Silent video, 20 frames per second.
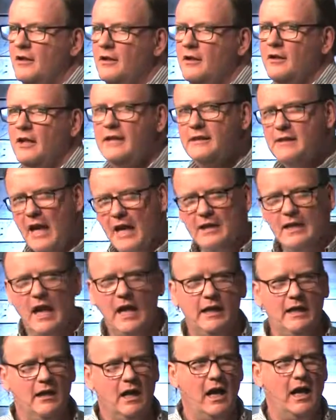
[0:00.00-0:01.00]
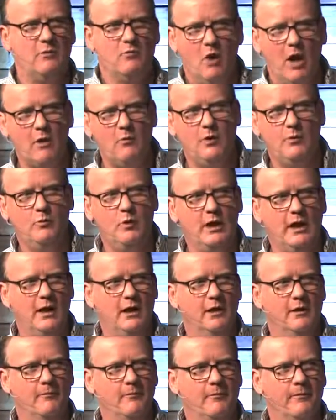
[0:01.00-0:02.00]
He's got 99. Why would
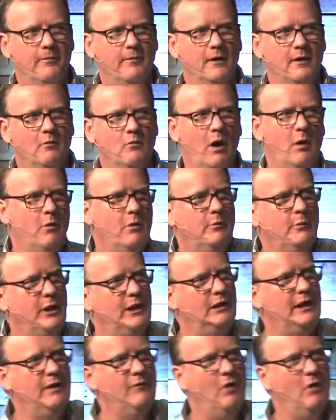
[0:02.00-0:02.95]
we, why would we leave